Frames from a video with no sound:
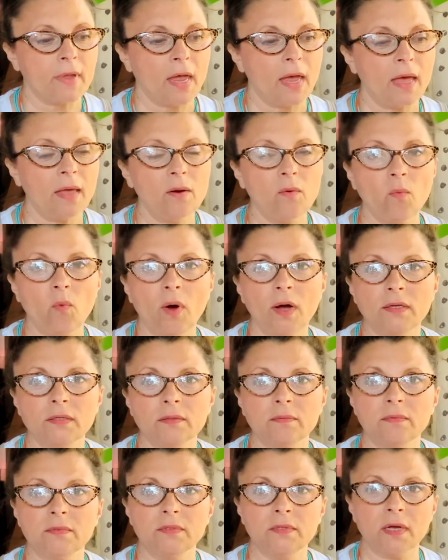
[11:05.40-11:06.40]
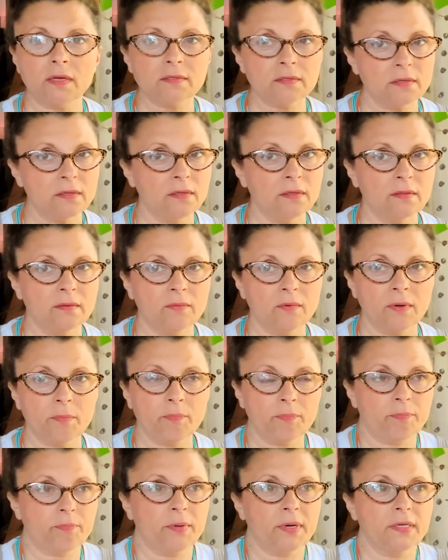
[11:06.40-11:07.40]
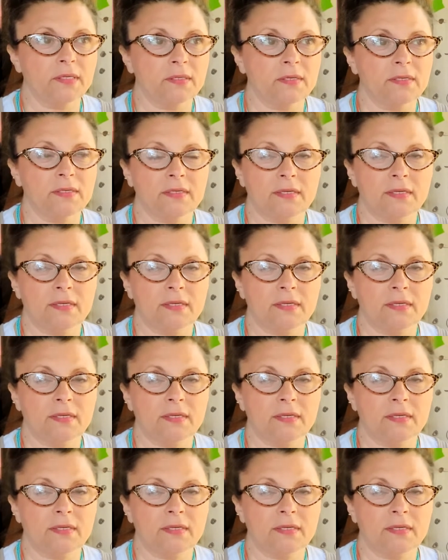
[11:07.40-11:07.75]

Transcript: and what doesn't, what brings us